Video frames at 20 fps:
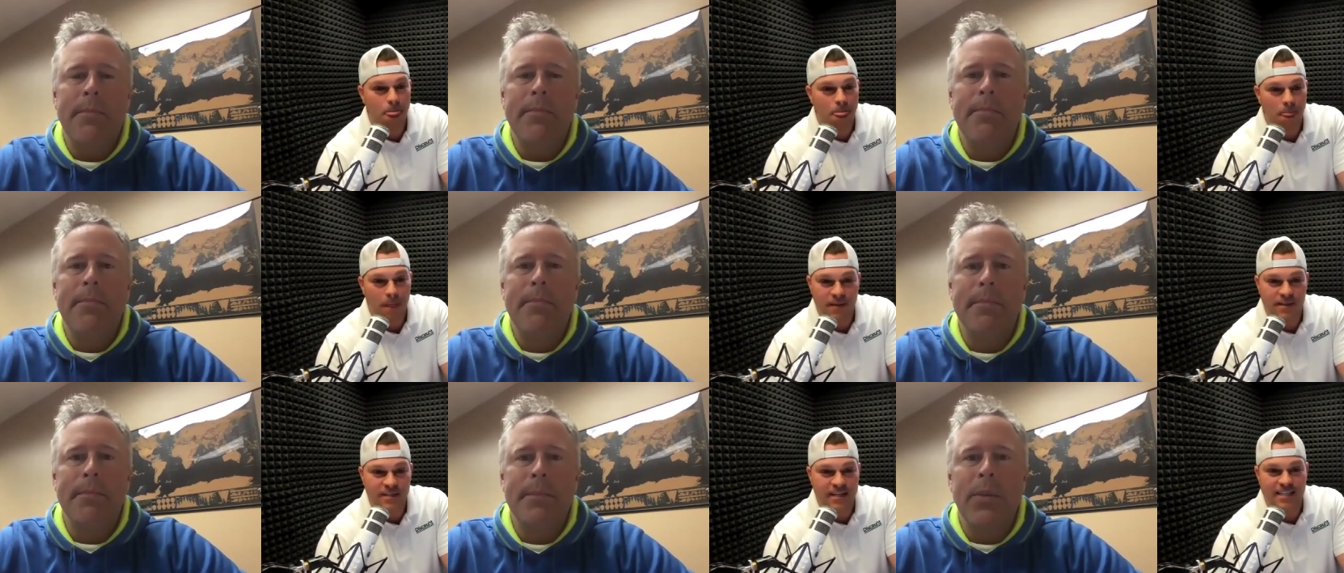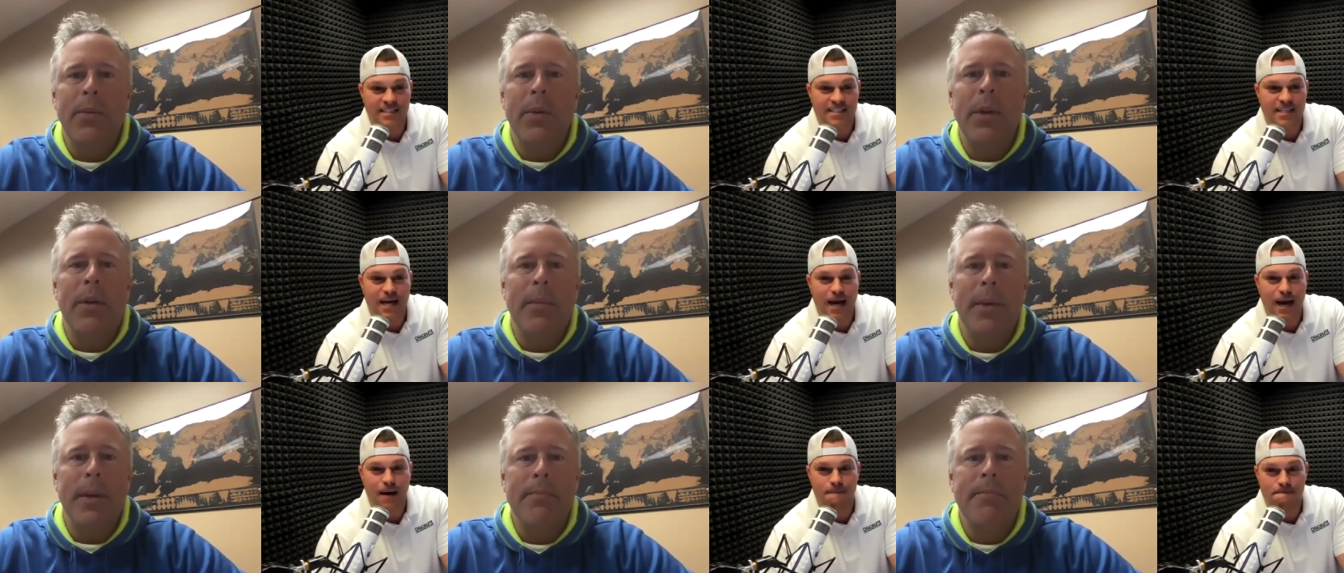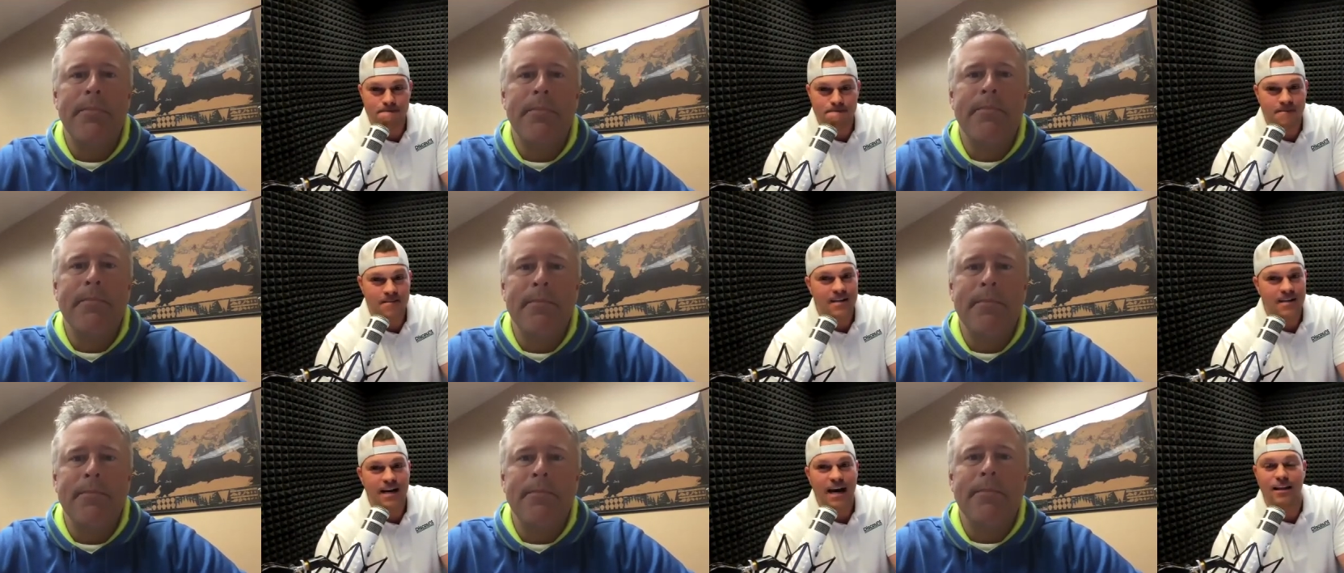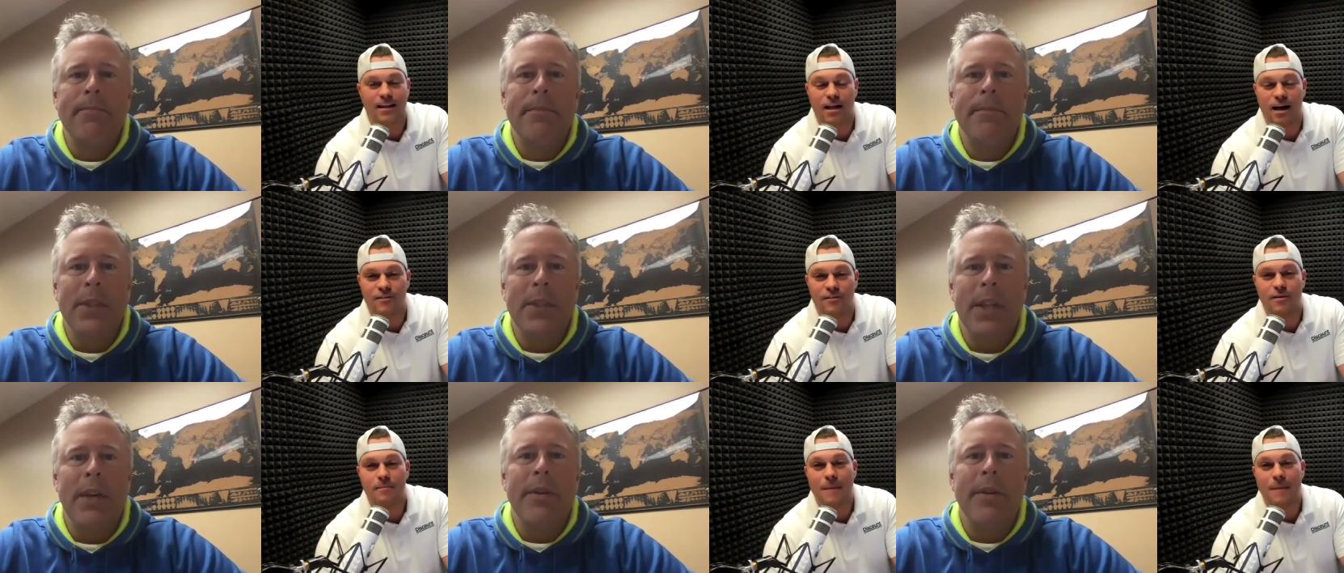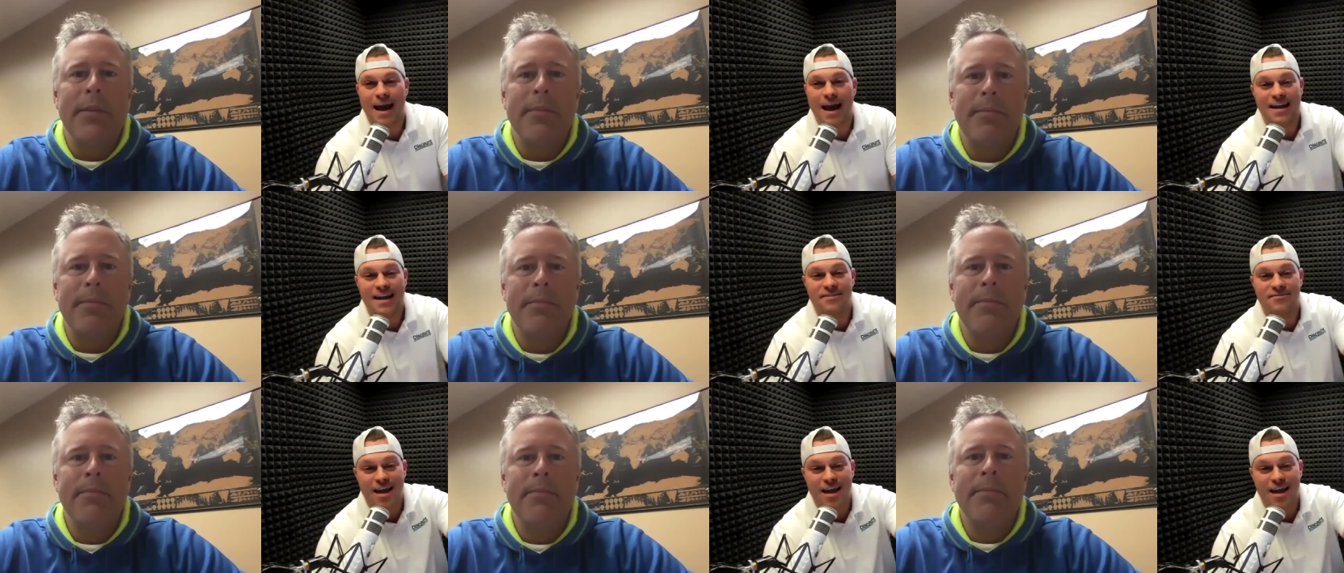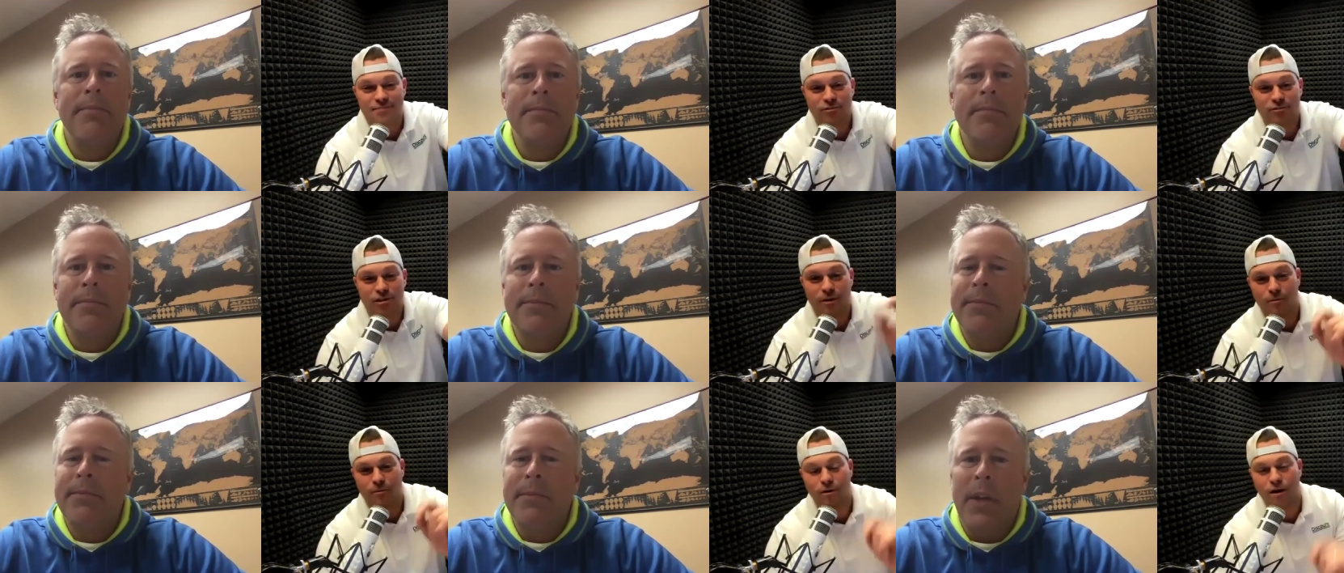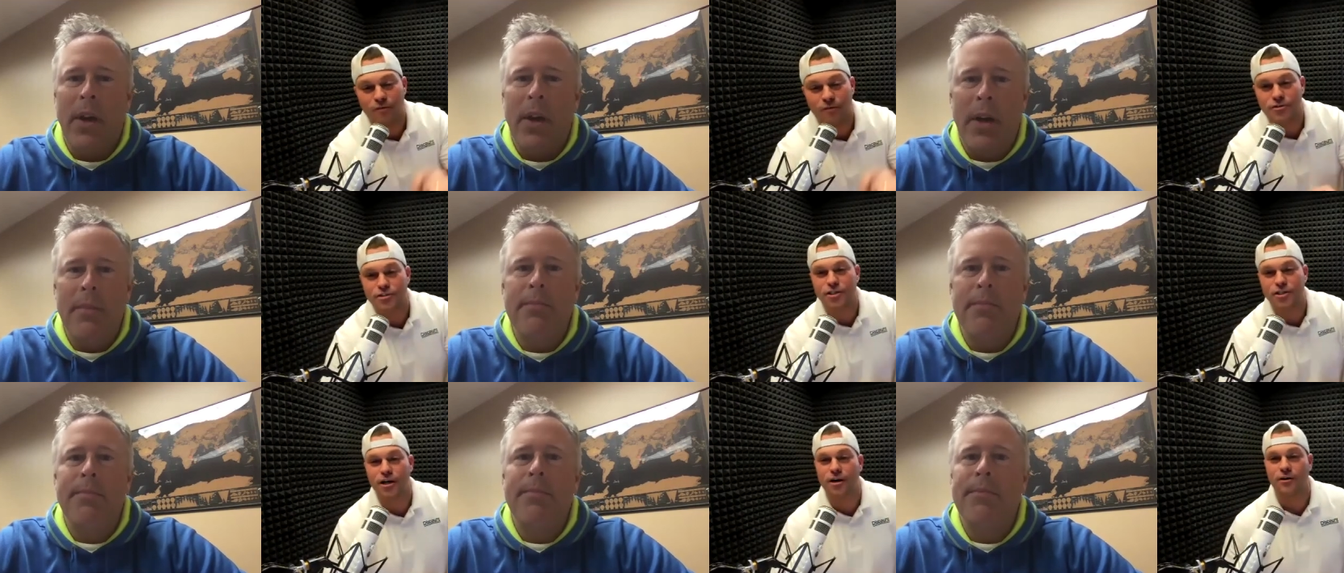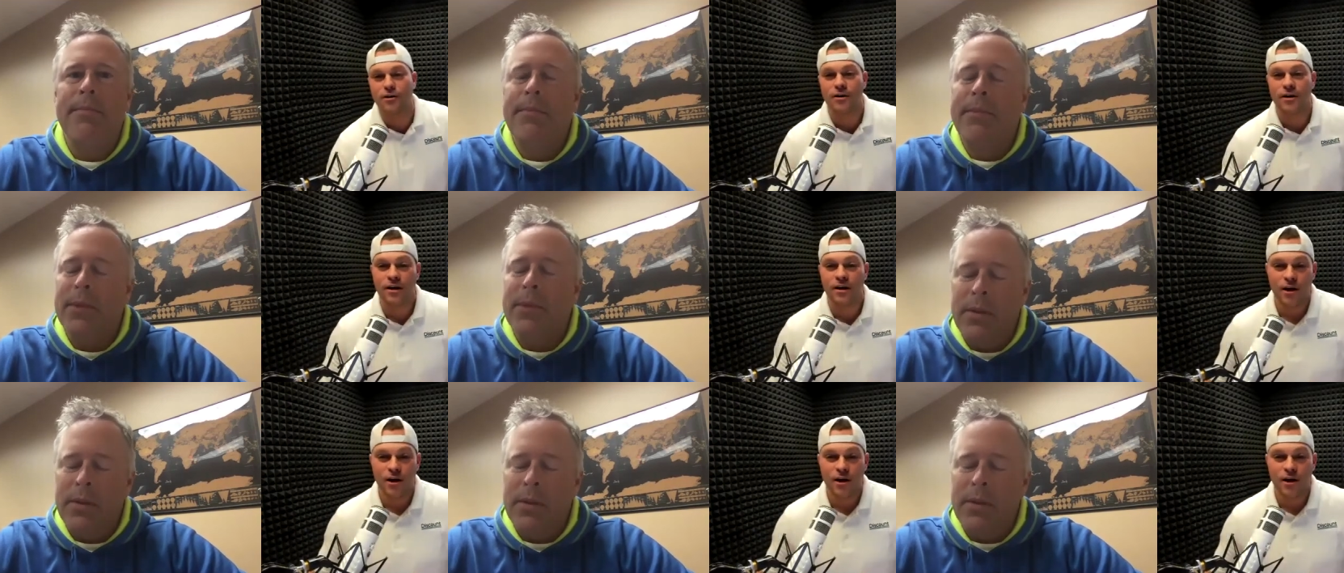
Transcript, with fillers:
Speaker 1: you just can't stop i love it matt thanks for coming on the show